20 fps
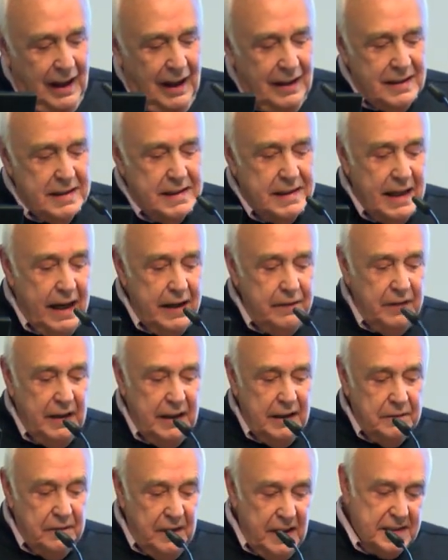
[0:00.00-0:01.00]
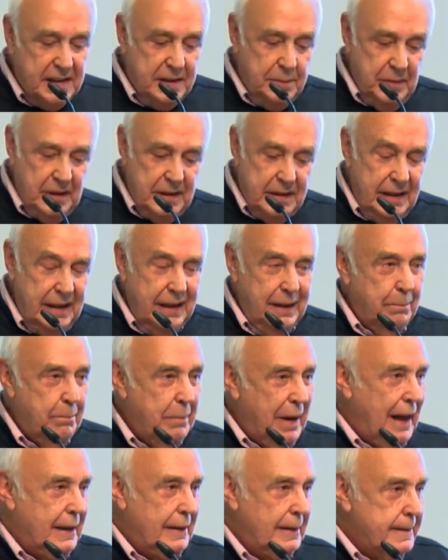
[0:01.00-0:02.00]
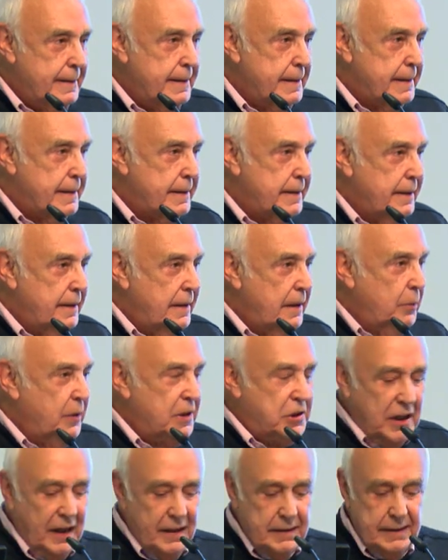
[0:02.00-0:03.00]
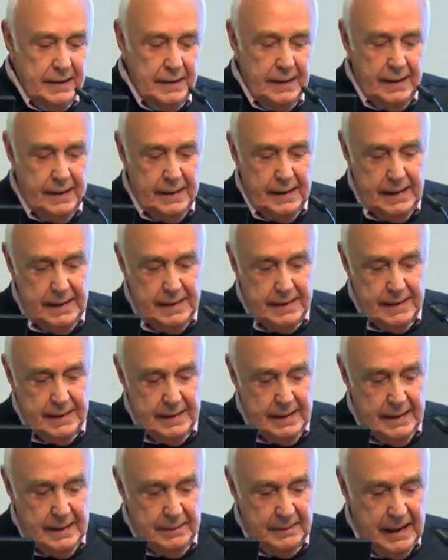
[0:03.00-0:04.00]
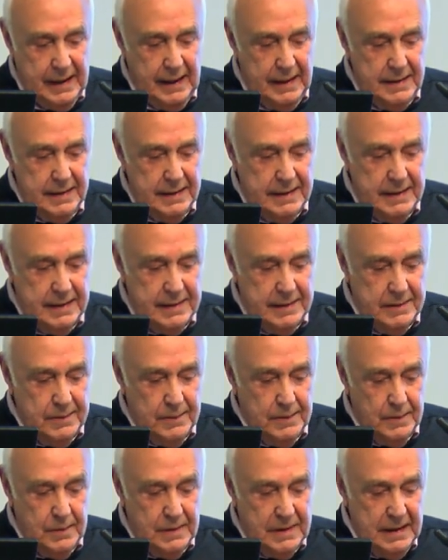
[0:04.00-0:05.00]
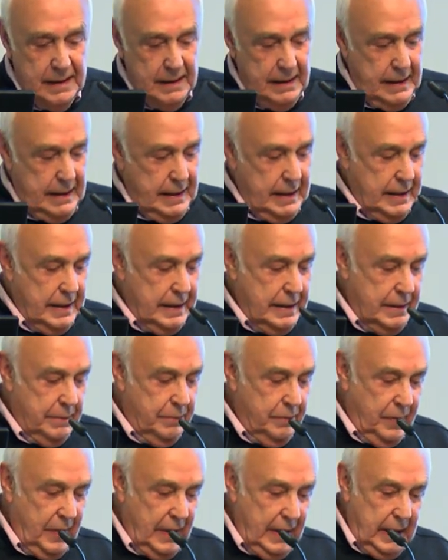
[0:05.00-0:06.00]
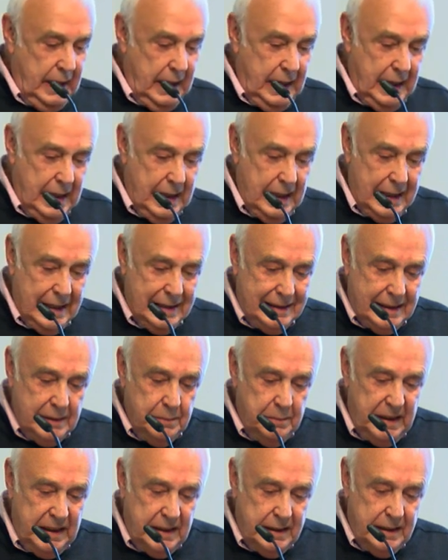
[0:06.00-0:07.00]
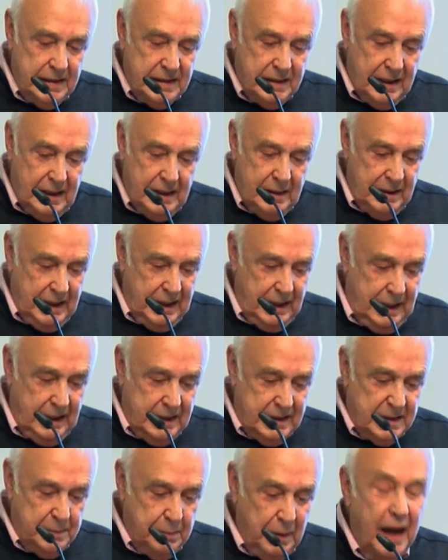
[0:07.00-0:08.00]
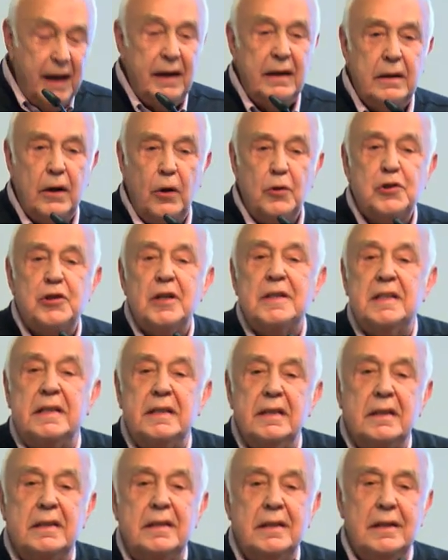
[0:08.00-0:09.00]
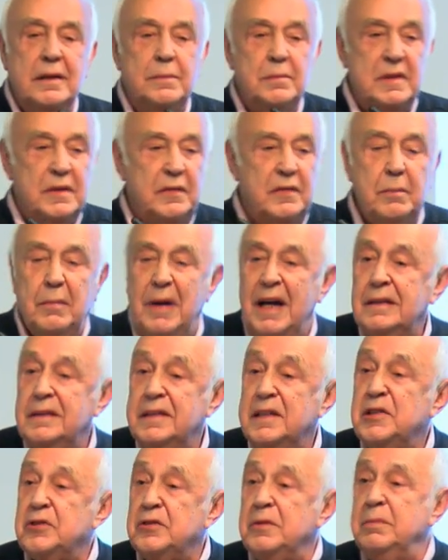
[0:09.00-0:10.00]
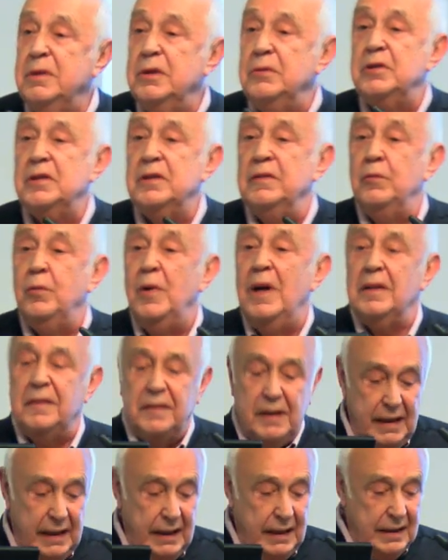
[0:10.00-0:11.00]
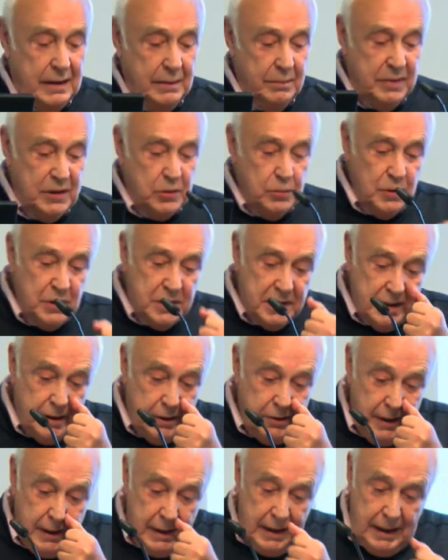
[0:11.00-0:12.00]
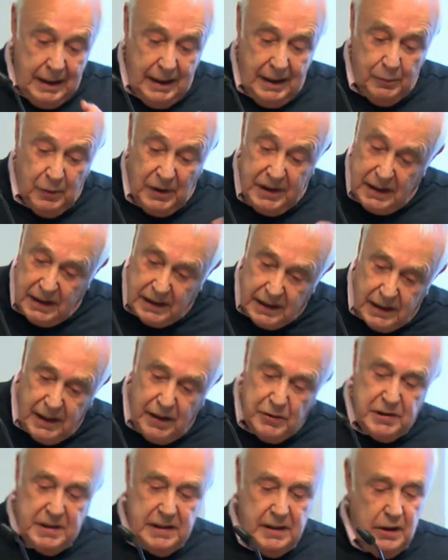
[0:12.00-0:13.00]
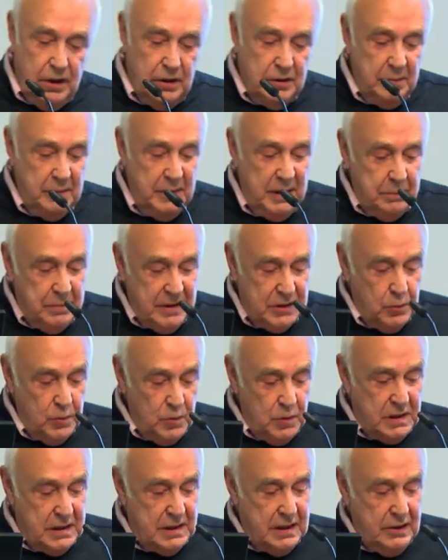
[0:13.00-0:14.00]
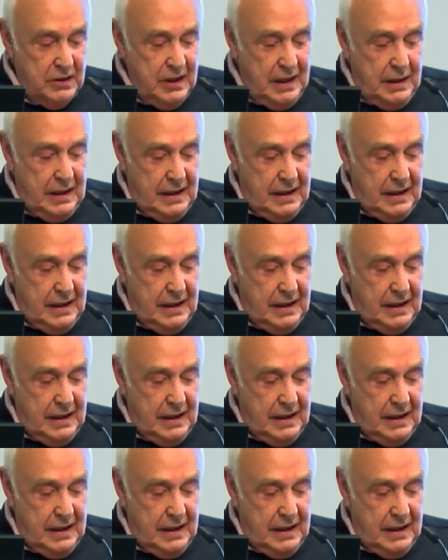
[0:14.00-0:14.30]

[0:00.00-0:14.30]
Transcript: the saving investment imbalance, which underlies Keynes's thought, can be explained not just in terms of the maldistribution of wealth and income, but also within a closed economy, but also